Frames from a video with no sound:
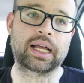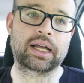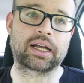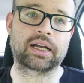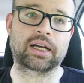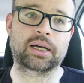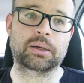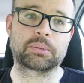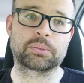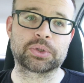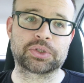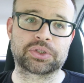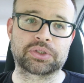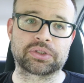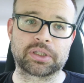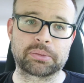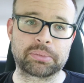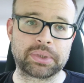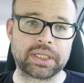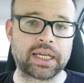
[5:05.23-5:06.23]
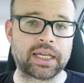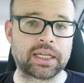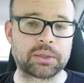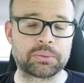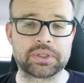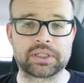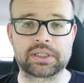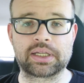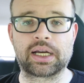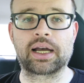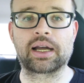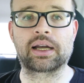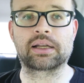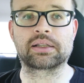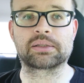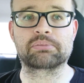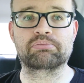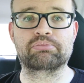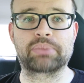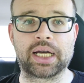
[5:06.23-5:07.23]
We're still going to be hanging with
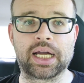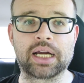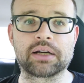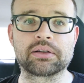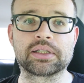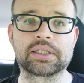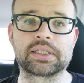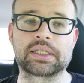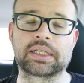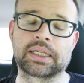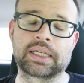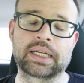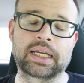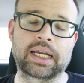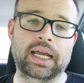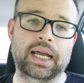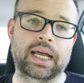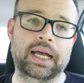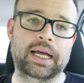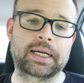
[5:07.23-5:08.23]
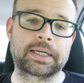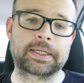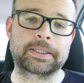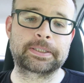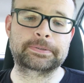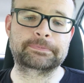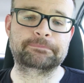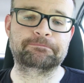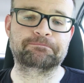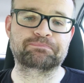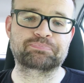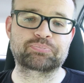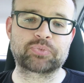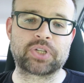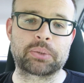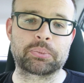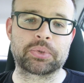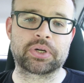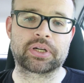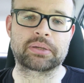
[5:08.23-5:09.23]
Kyle and Byron. And
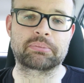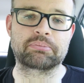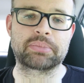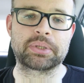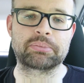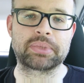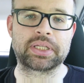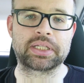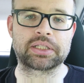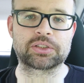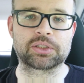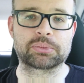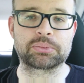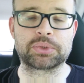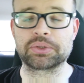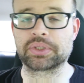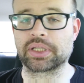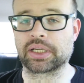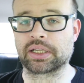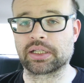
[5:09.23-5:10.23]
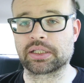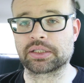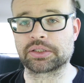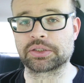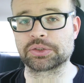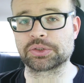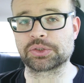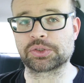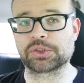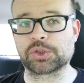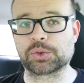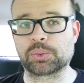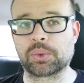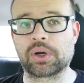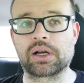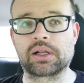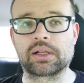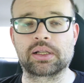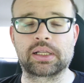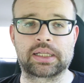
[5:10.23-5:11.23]
we're going to be meeting some new characters as
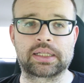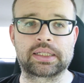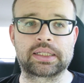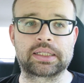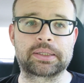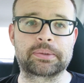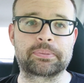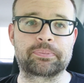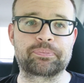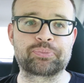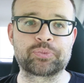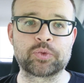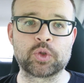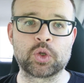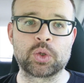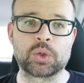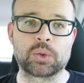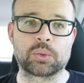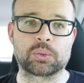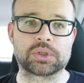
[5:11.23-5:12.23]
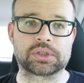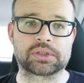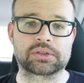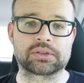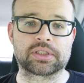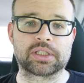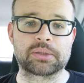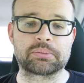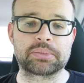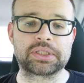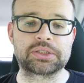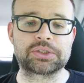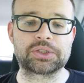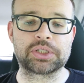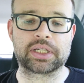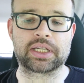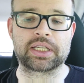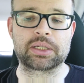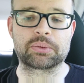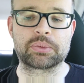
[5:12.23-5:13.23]
well. We're still going to be
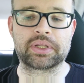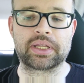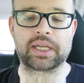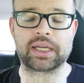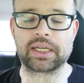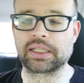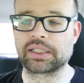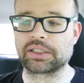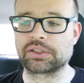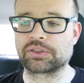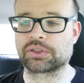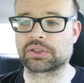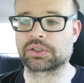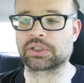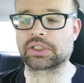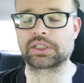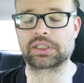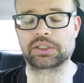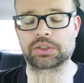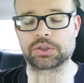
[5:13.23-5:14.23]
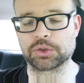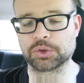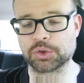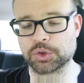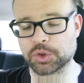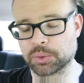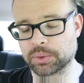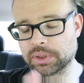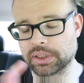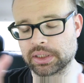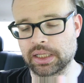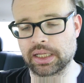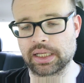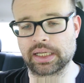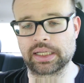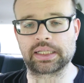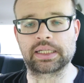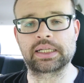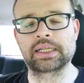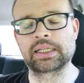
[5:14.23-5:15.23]
checking with Hayes and her
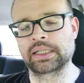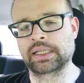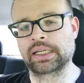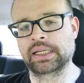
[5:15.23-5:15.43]
storyline.